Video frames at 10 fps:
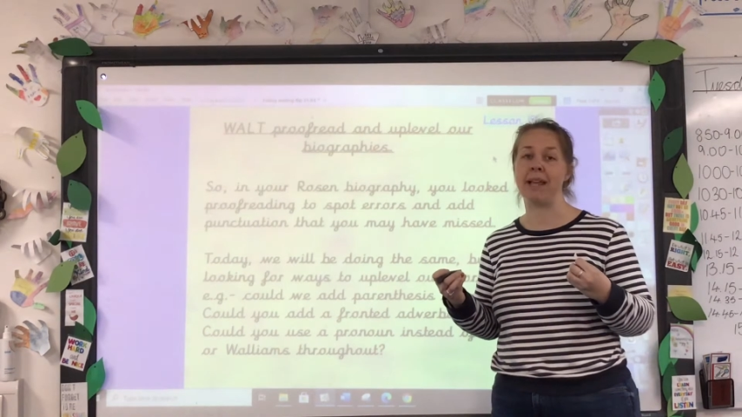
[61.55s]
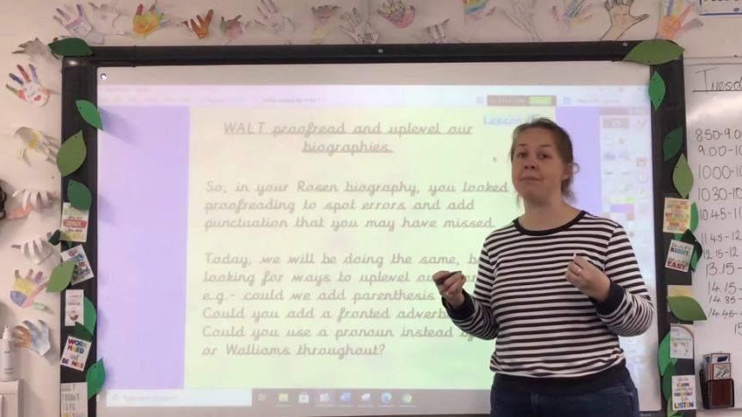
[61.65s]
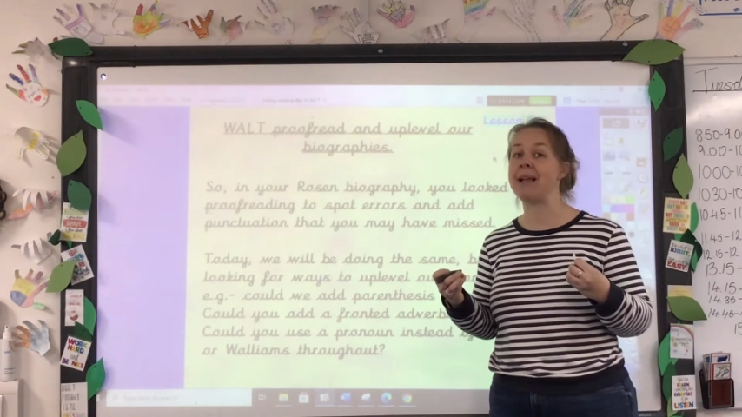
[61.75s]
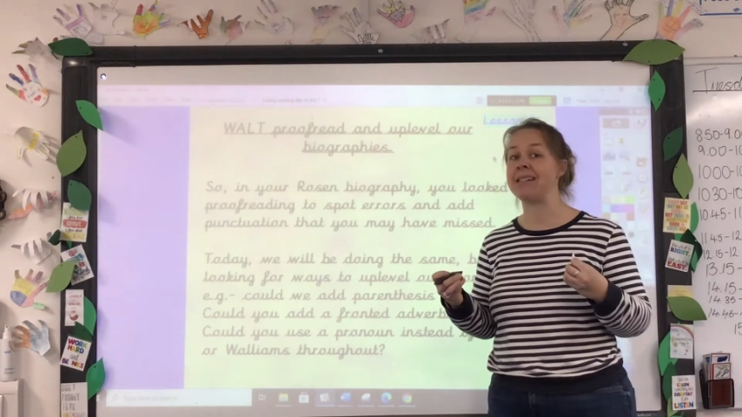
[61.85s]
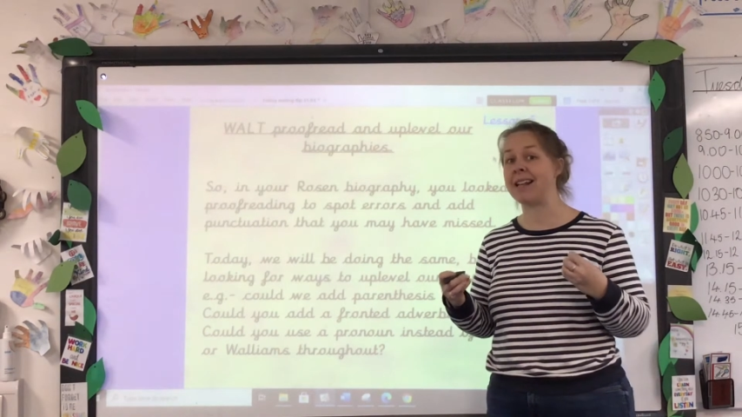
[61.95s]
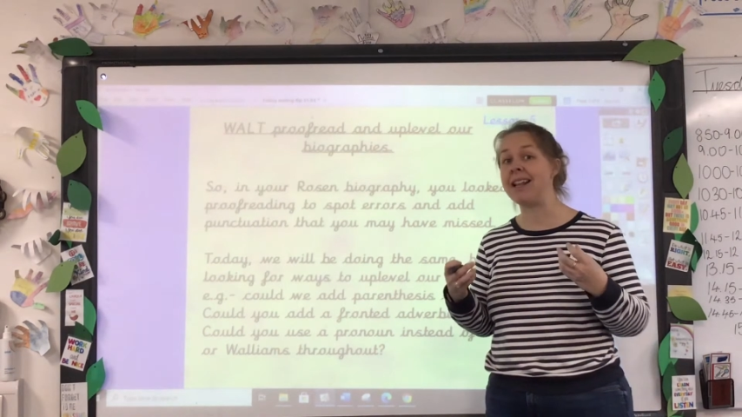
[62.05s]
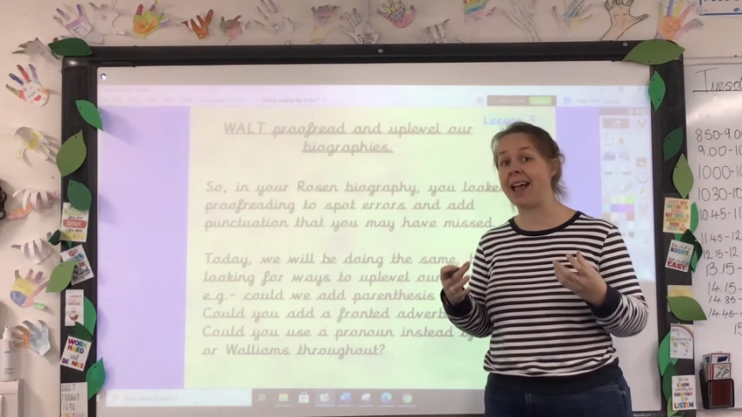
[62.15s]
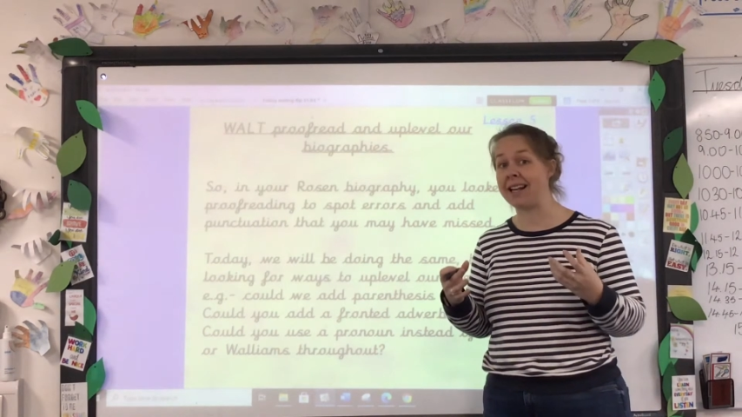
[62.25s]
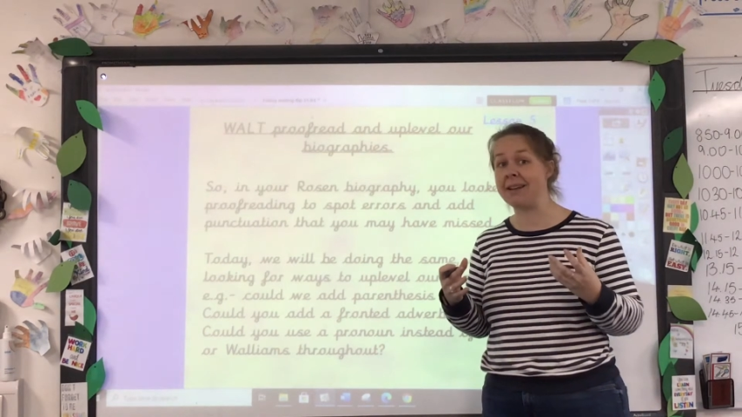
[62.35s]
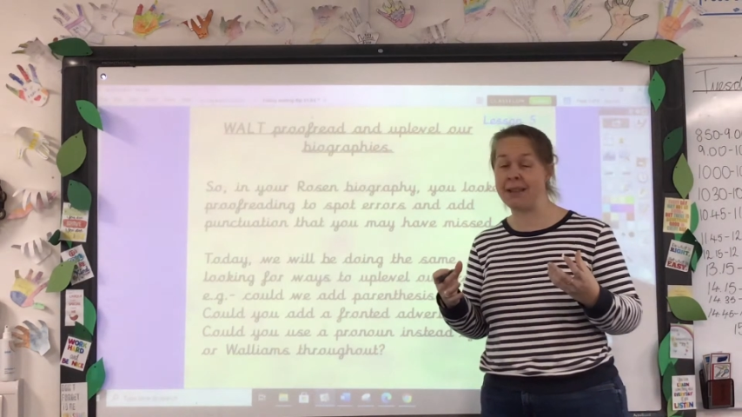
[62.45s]
It makes it
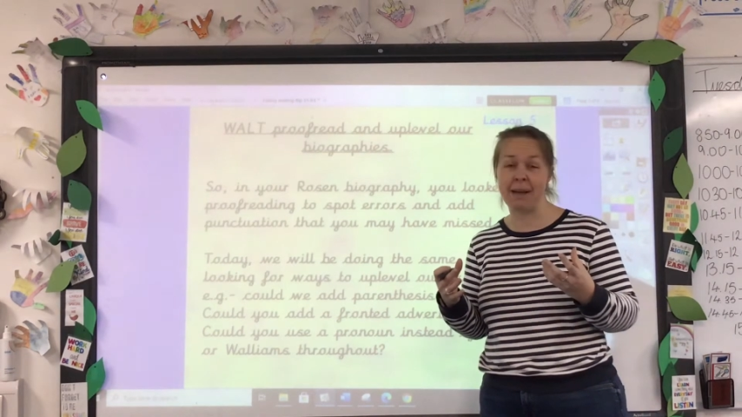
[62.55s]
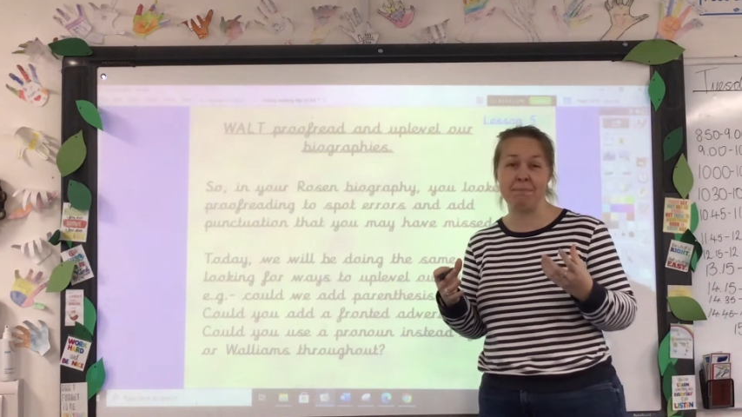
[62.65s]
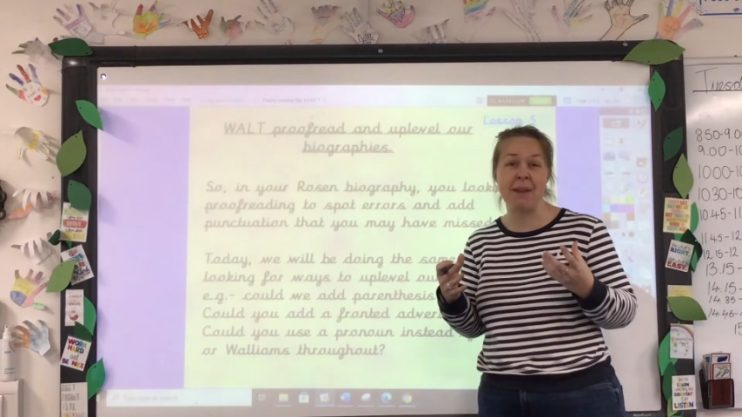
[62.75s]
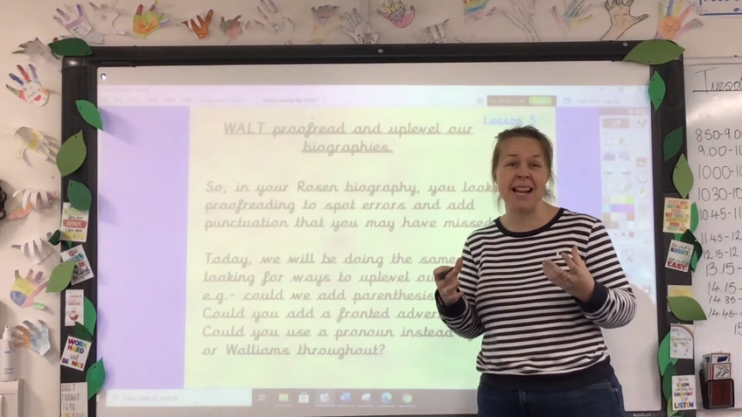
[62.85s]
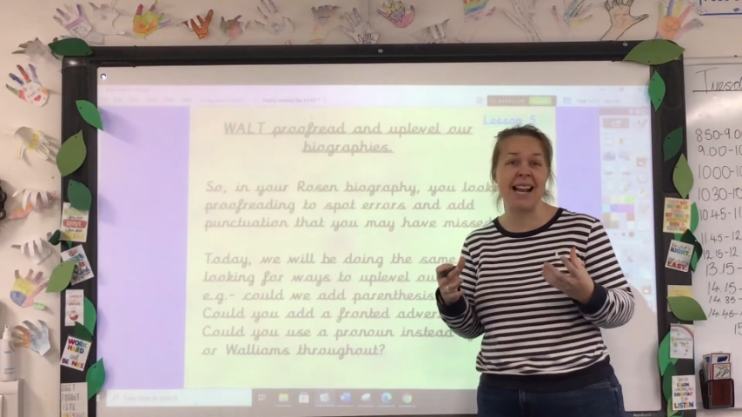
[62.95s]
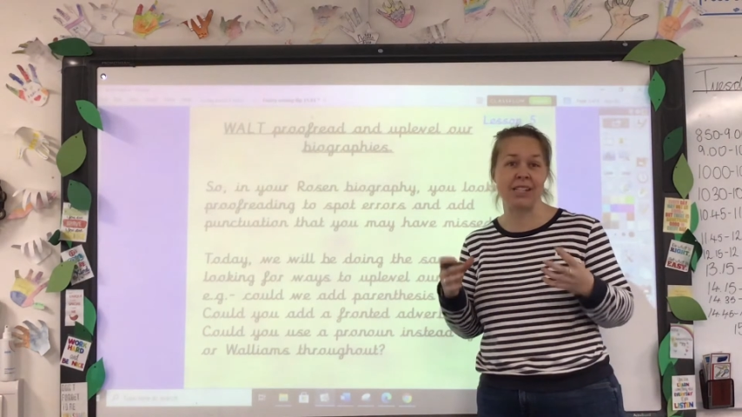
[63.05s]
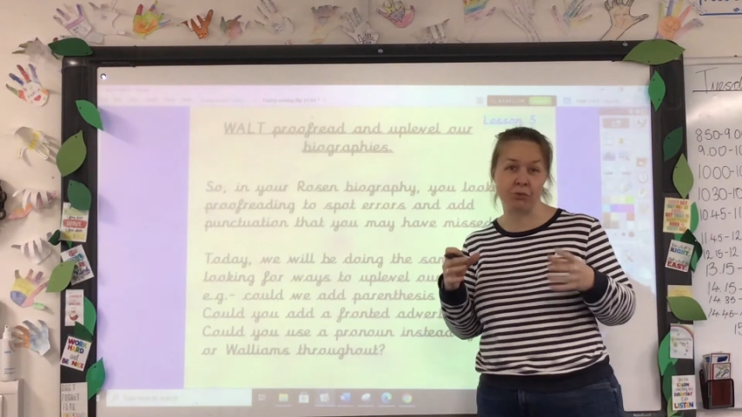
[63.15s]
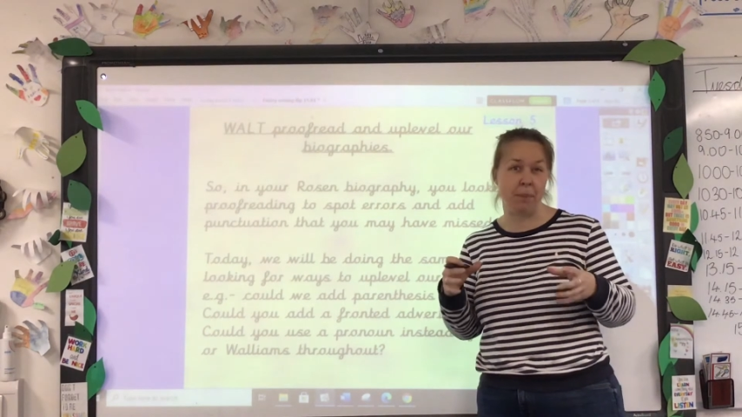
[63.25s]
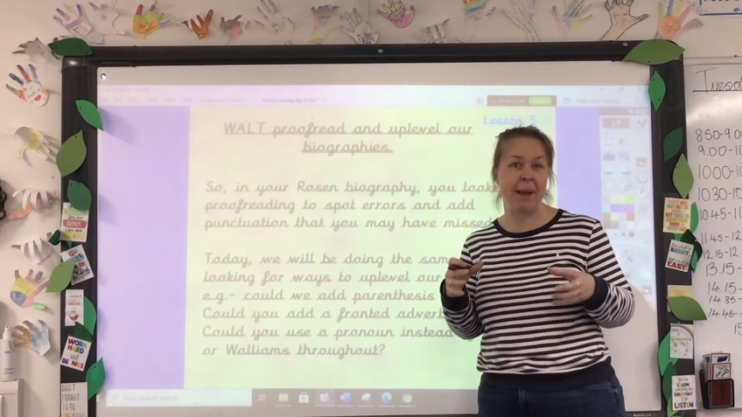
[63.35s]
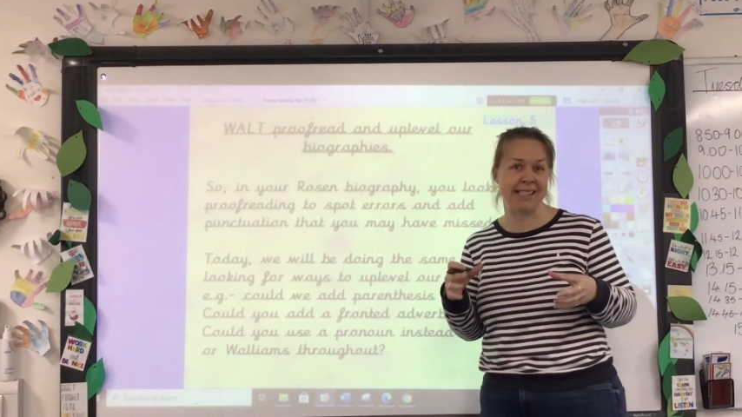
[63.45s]
that bit less
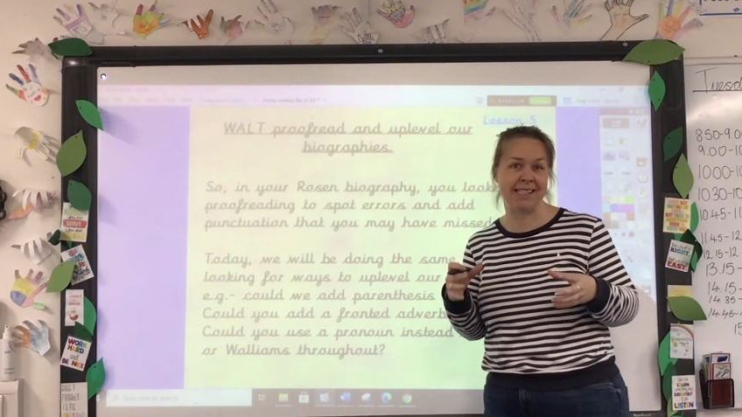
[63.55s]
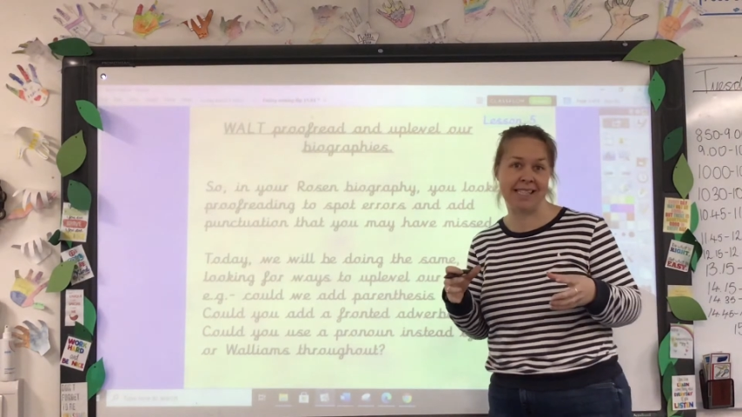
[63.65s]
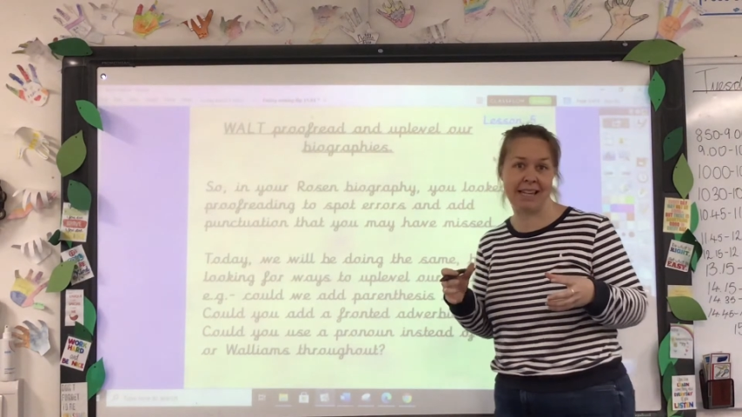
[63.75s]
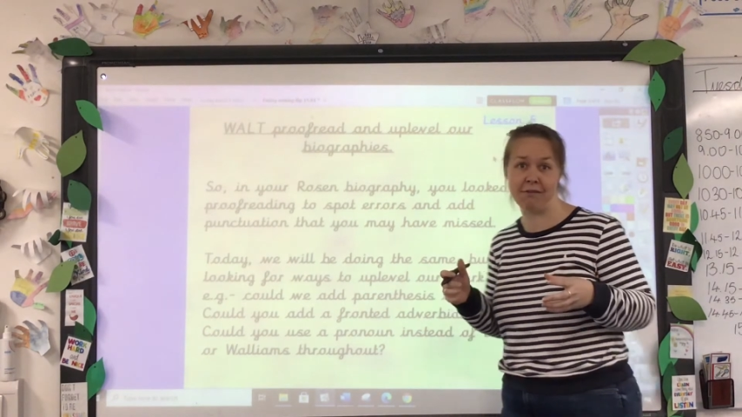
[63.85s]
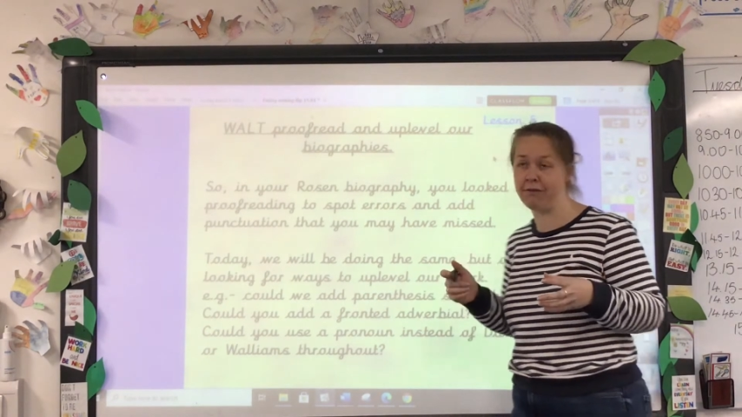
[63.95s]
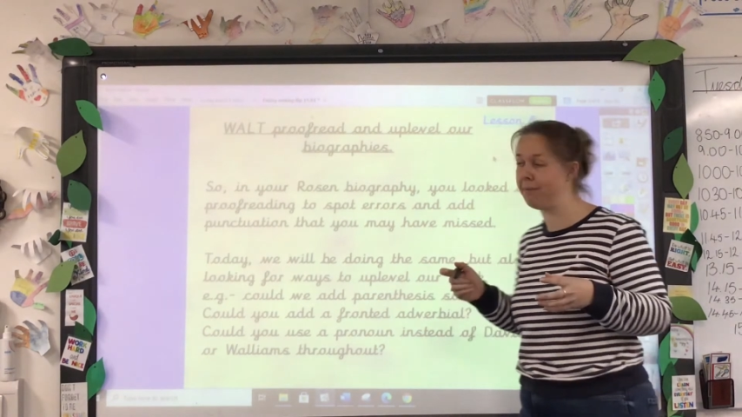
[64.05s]
repetitive.